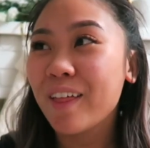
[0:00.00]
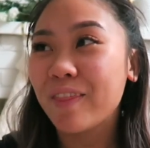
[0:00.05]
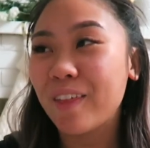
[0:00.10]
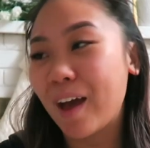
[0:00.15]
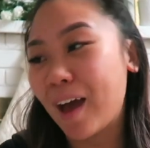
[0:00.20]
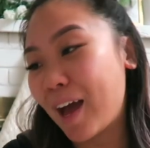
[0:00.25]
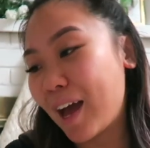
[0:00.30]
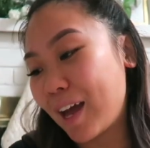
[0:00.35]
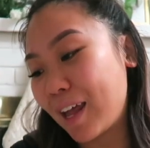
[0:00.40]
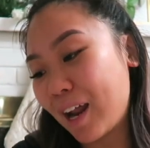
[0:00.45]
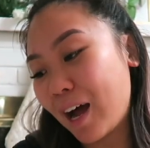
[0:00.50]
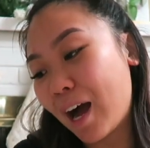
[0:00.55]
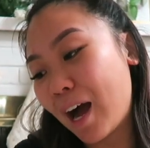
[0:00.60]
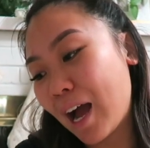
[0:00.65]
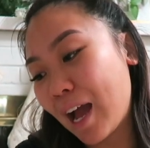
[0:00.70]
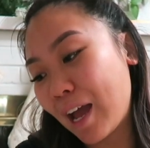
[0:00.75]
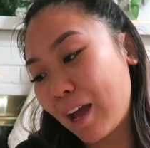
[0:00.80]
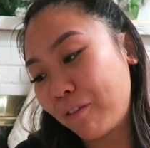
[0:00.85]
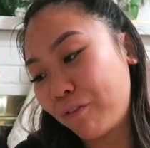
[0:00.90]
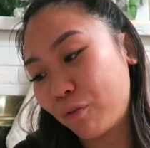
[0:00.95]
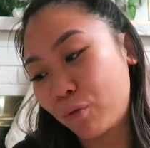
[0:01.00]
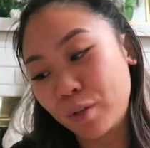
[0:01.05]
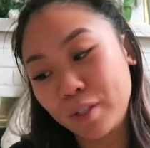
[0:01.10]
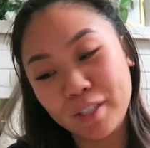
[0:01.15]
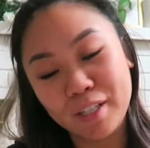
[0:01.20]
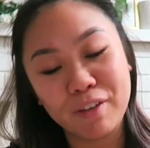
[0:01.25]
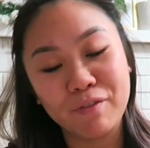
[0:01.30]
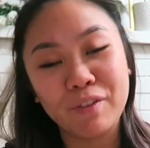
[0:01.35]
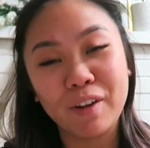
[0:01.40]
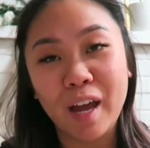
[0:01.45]
that I've
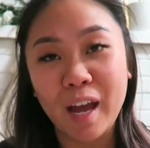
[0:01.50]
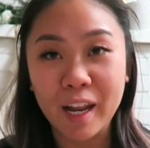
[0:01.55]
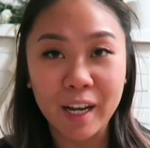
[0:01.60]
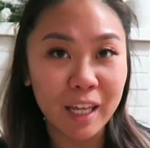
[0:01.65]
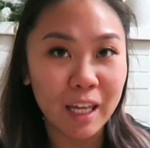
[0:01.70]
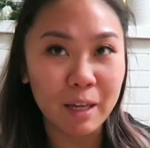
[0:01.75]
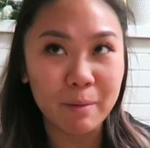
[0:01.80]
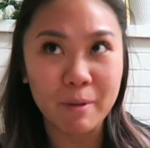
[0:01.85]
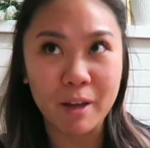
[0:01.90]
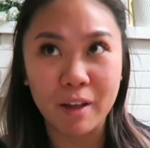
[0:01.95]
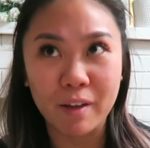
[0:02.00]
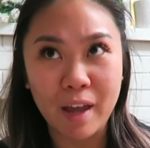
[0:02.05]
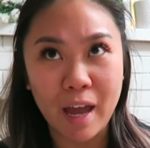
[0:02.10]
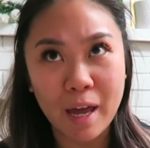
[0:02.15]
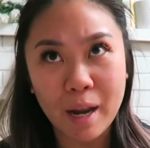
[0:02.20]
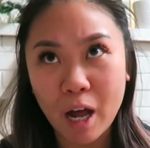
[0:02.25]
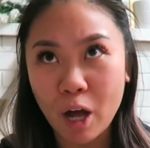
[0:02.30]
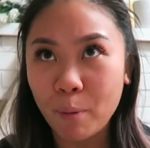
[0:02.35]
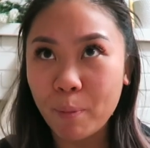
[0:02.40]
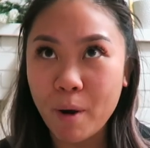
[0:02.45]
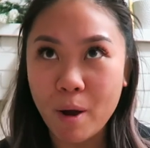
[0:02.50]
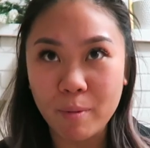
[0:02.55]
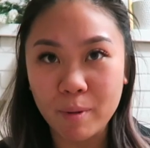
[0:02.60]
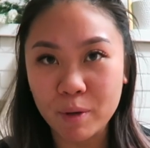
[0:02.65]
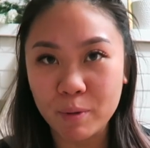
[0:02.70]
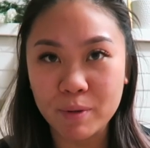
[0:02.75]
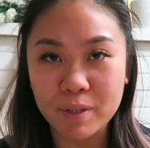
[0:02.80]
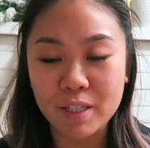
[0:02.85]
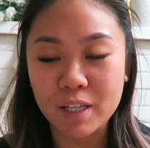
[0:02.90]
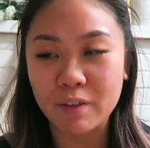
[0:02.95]
received any email yet. I'll
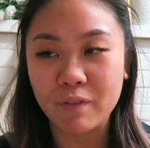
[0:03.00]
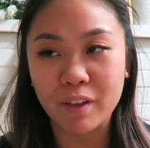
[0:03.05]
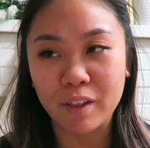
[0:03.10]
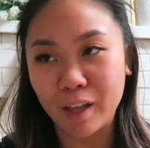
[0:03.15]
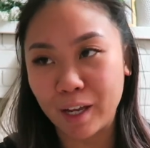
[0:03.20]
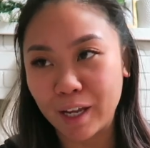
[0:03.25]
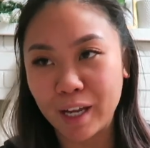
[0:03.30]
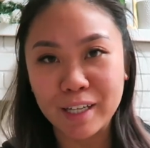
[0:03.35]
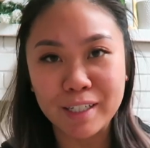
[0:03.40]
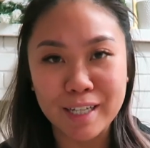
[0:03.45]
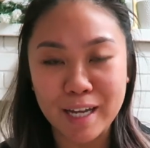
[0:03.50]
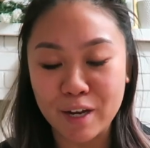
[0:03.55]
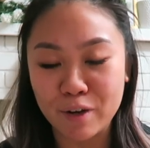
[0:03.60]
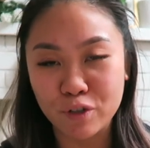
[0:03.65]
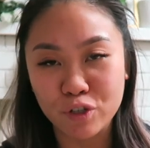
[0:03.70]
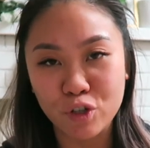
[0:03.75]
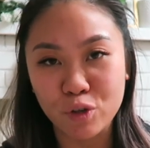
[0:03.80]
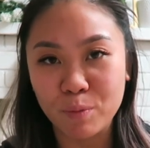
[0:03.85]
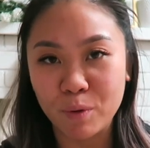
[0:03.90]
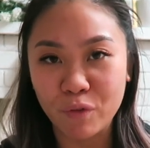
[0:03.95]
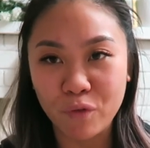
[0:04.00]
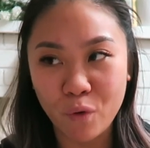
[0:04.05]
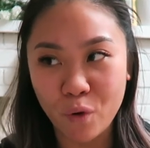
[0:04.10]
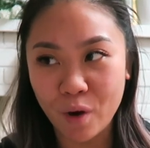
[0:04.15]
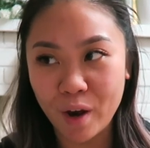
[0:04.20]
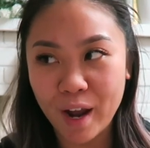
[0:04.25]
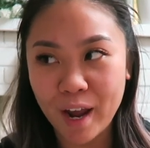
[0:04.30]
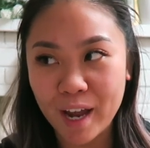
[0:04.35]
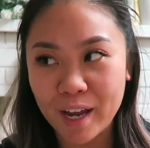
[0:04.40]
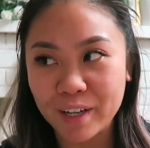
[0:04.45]
probably receive it like a day or two
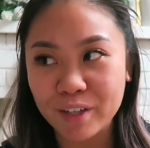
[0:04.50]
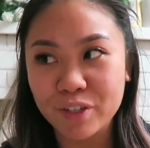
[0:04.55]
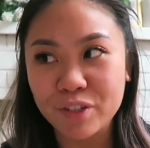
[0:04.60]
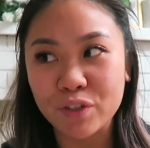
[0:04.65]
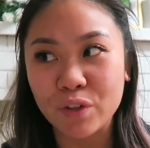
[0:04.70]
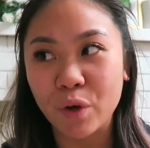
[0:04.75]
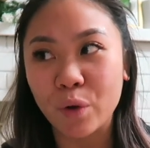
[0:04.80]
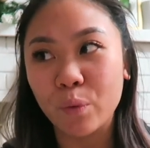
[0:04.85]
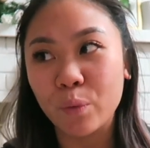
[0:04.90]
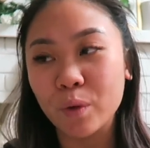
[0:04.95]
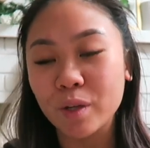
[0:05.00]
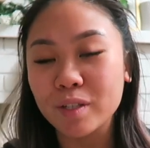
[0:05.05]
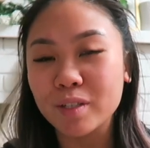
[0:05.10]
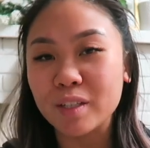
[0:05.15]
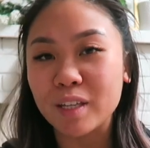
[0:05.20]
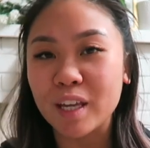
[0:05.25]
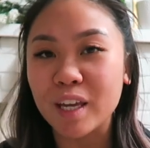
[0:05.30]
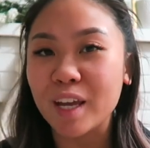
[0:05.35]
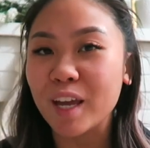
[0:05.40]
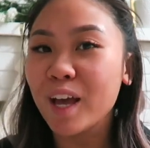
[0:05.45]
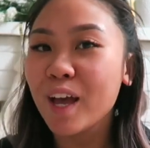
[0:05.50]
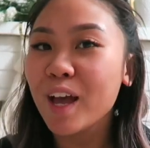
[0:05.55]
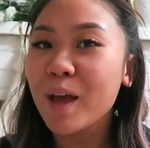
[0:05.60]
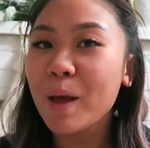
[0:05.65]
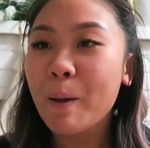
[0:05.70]
beforehand, so we'll see.